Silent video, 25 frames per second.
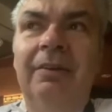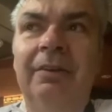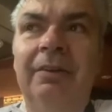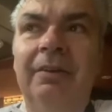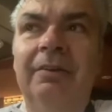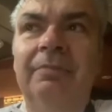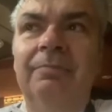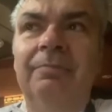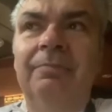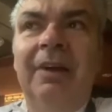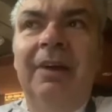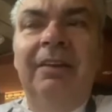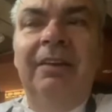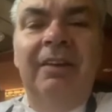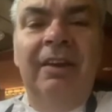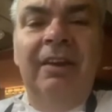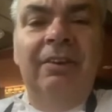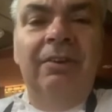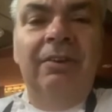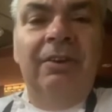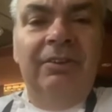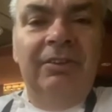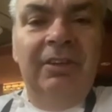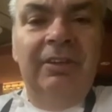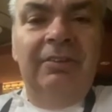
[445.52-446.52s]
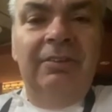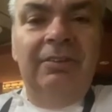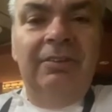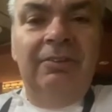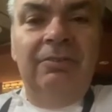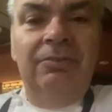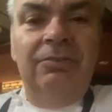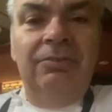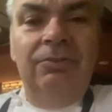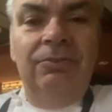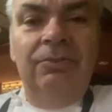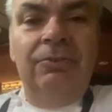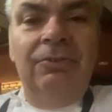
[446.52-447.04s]
my career
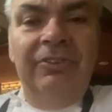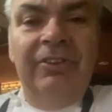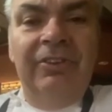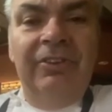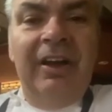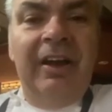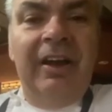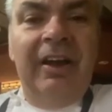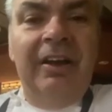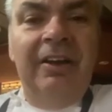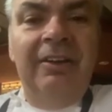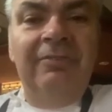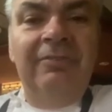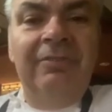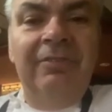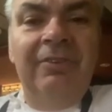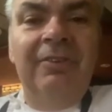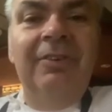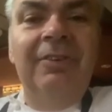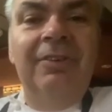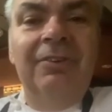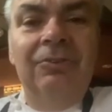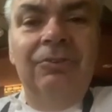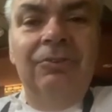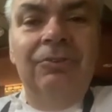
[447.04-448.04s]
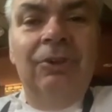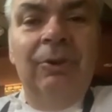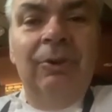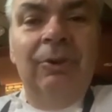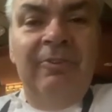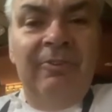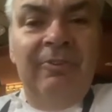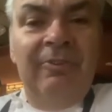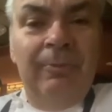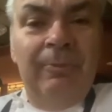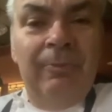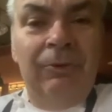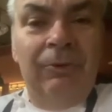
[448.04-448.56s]
took a dive in terms
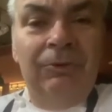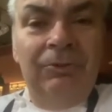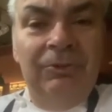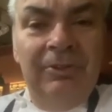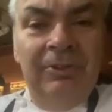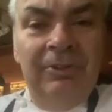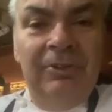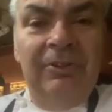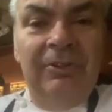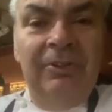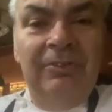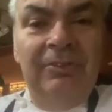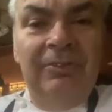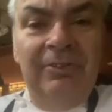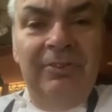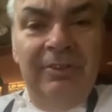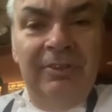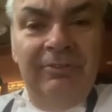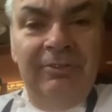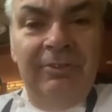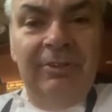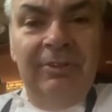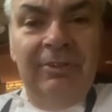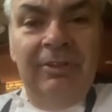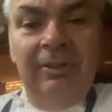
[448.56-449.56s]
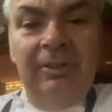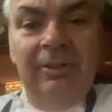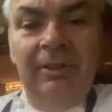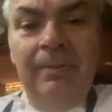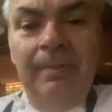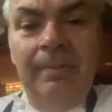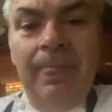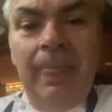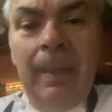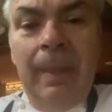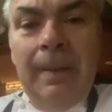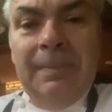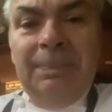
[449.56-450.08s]
of opportunities, definitely.
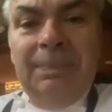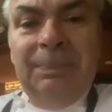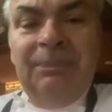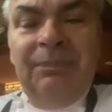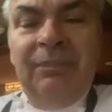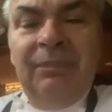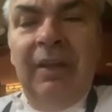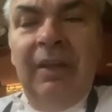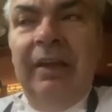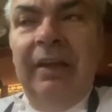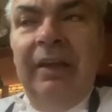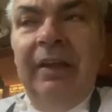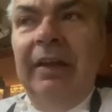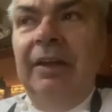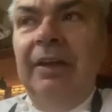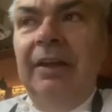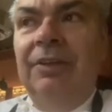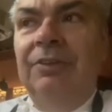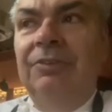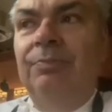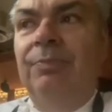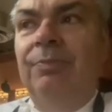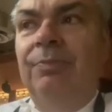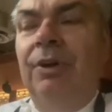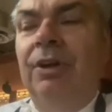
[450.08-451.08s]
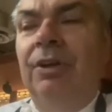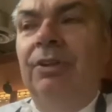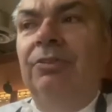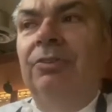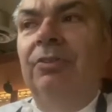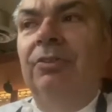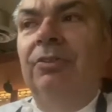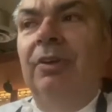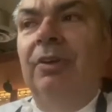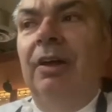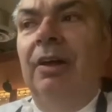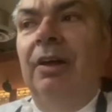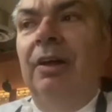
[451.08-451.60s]
But
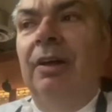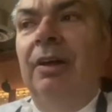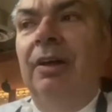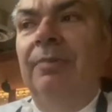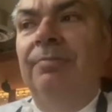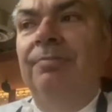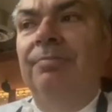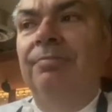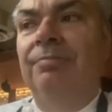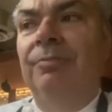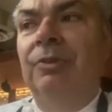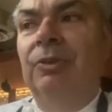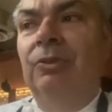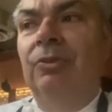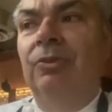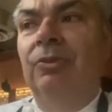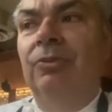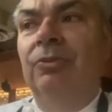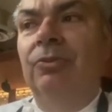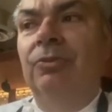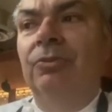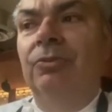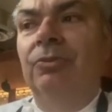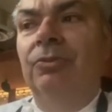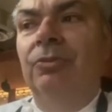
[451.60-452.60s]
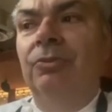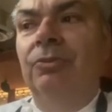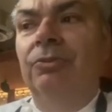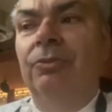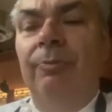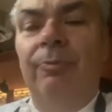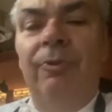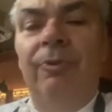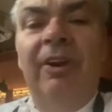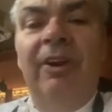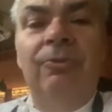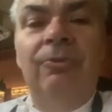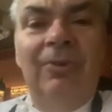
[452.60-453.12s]
the
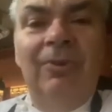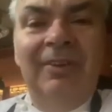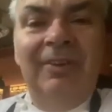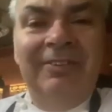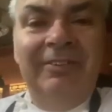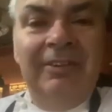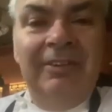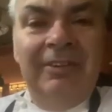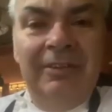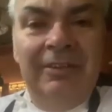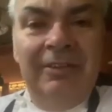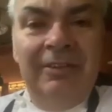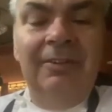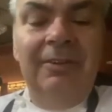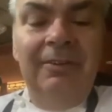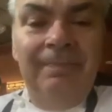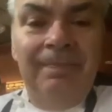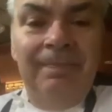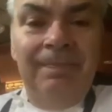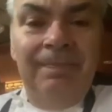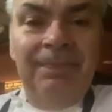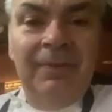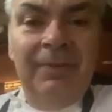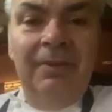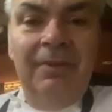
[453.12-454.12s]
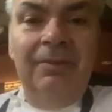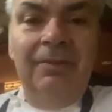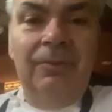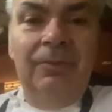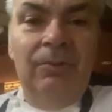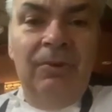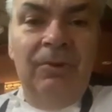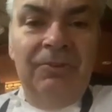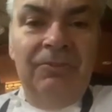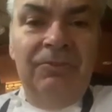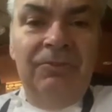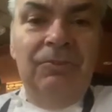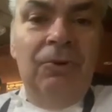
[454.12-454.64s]
break was needed. There
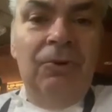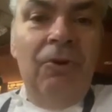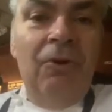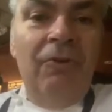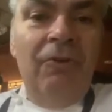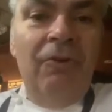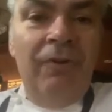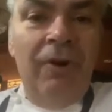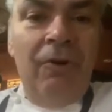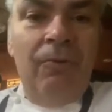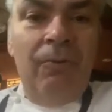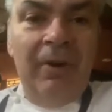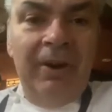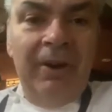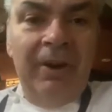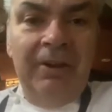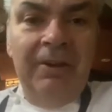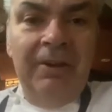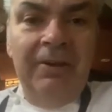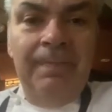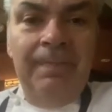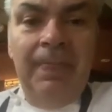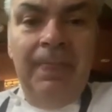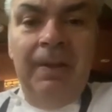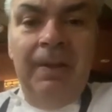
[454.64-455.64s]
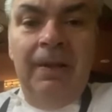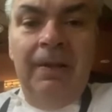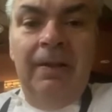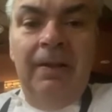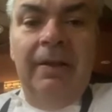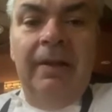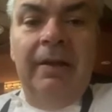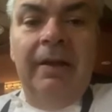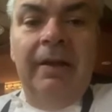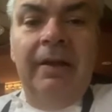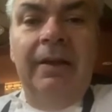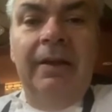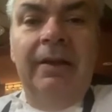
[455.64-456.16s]
was no other way.
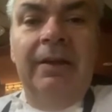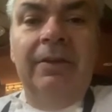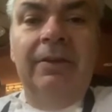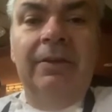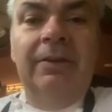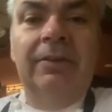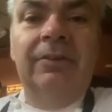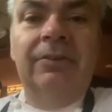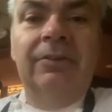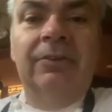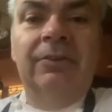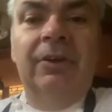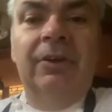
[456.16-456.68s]
And